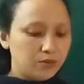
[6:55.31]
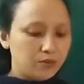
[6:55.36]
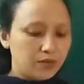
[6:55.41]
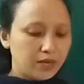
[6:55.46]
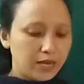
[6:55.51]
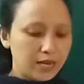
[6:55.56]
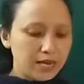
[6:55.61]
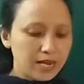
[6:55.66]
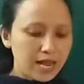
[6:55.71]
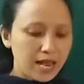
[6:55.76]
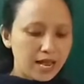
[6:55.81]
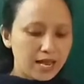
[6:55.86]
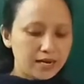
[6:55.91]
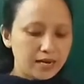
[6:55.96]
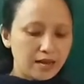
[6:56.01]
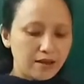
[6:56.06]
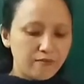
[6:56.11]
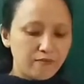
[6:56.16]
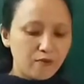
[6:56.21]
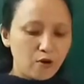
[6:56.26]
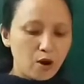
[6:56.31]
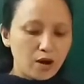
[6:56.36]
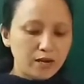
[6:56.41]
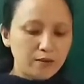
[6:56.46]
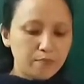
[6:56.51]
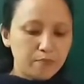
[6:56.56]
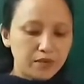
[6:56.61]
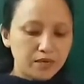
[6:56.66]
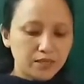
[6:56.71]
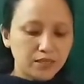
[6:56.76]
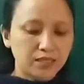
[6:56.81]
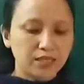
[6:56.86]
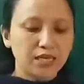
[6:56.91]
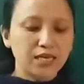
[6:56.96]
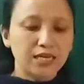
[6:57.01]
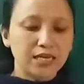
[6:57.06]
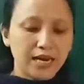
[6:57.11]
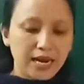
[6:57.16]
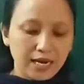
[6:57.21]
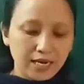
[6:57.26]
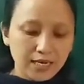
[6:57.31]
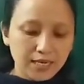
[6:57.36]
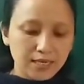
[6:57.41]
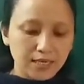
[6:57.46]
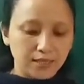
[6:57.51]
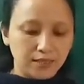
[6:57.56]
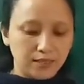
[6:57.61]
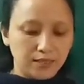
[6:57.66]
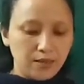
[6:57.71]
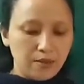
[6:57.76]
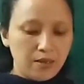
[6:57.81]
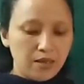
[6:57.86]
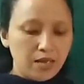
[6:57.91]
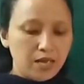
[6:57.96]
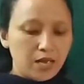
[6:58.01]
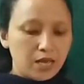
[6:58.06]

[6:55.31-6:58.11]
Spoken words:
okay, and avoid bursting crackers.